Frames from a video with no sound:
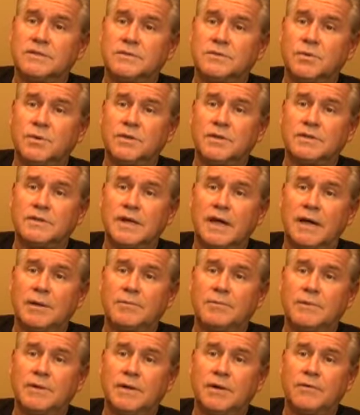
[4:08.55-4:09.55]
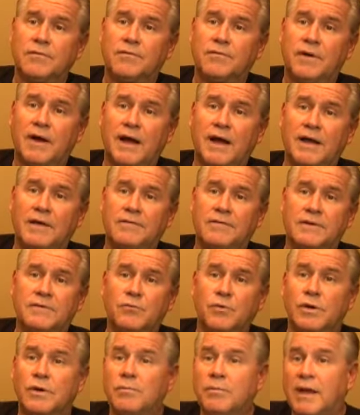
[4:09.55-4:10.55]
She's one of the top, you know, five in
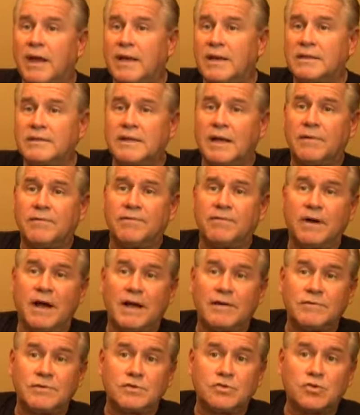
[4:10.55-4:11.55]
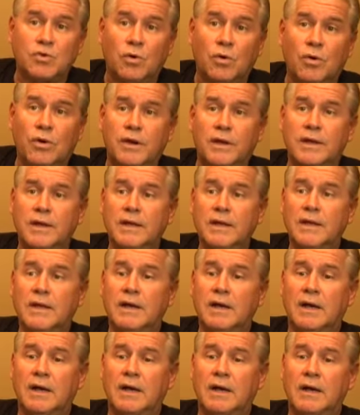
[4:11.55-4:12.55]
rebounding, top five in scoring,
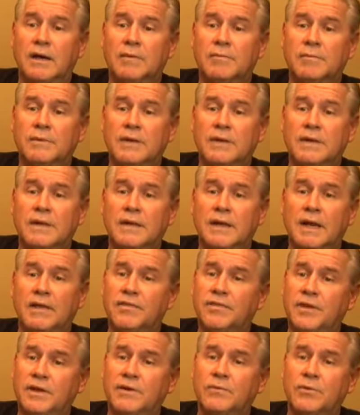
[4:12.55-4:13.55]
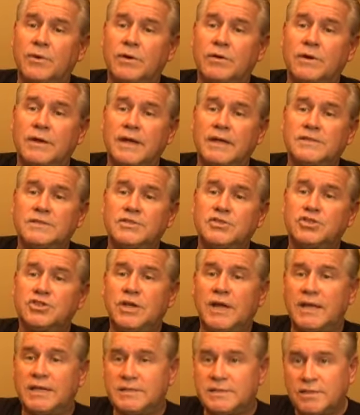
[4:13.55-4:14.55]
um, and, and I think really has a
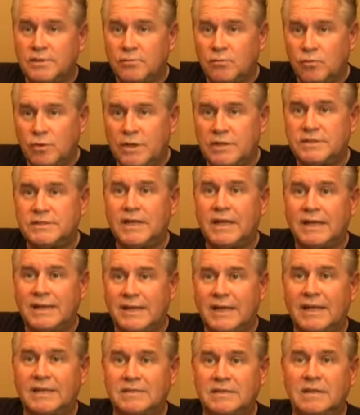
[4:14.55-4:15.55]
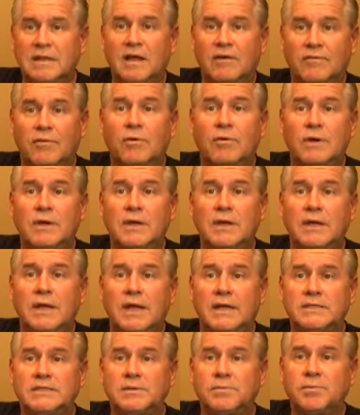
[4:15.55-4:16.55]
chance to reach that next level
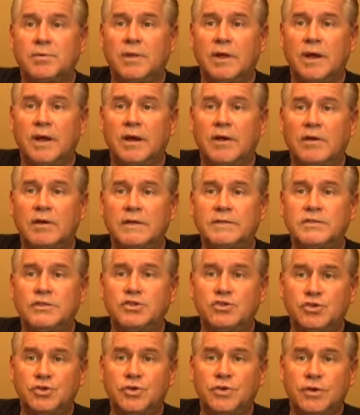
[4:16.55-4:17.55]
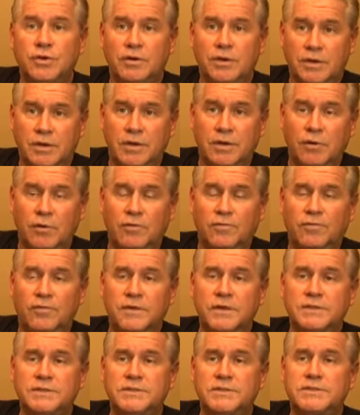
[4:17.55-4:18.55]
as a player, as a junior, and, and
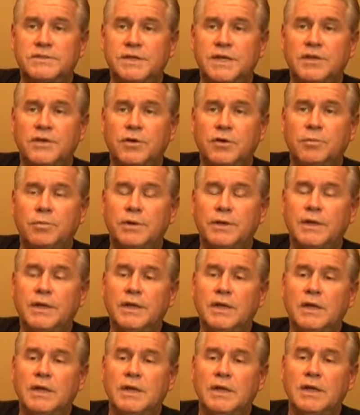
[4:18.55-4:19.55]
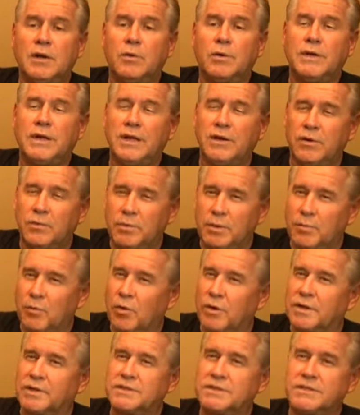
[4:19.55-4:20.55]
hopefully as a senior. But you know, we need her to be
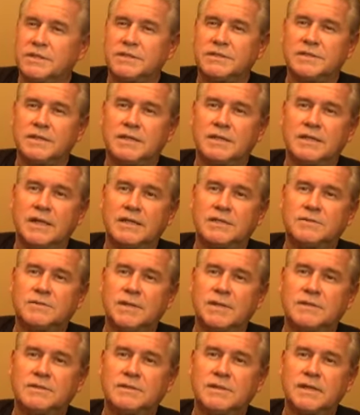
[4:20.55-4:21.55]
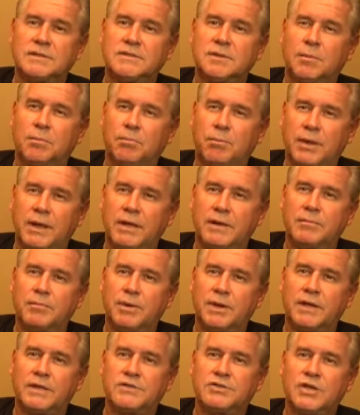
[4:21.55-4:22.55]
more consistent. That's that, that's a big,
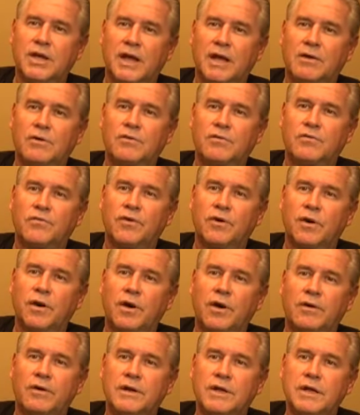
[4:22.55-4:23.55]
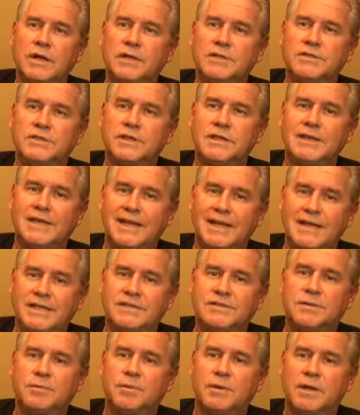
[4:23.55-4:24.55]
big challenge for her. She
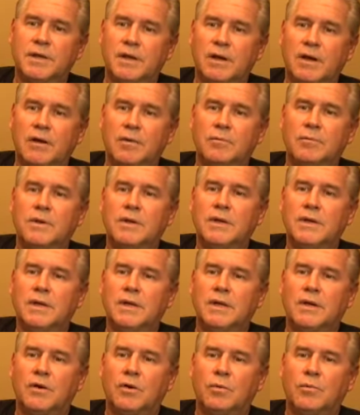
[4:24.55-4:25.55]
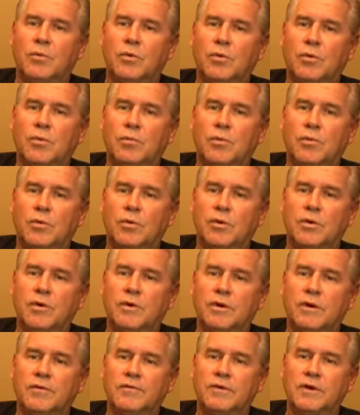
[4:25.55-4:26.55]
needs to become, you know, more more
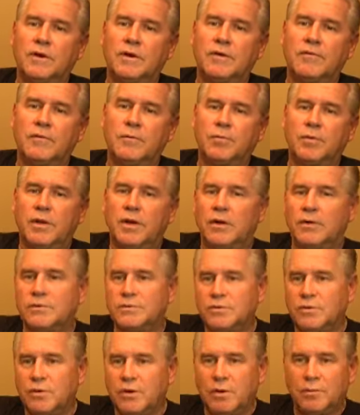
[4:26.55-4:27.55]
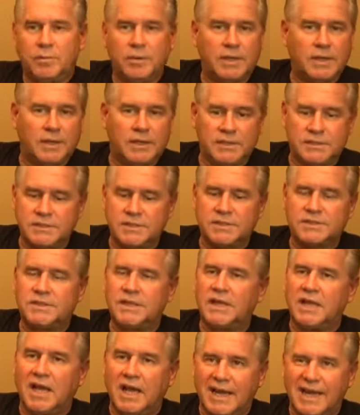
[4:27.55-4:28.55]
of, of a player who's going to be
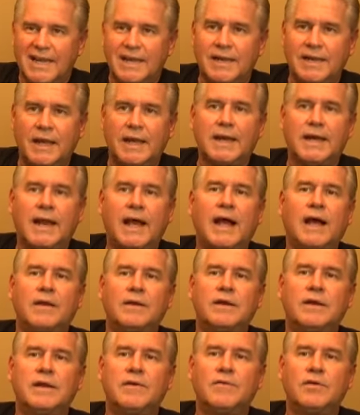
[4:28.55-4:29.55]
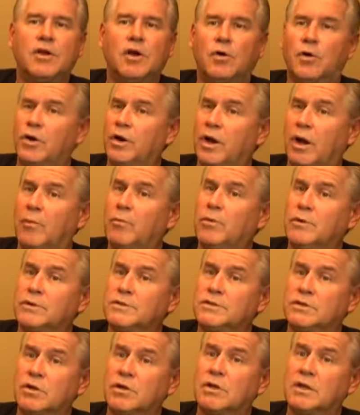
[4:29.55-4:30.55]
consistent night in, night out. Even though her
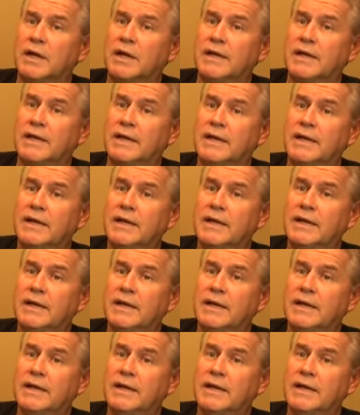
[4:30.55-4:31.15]
numbers look like it,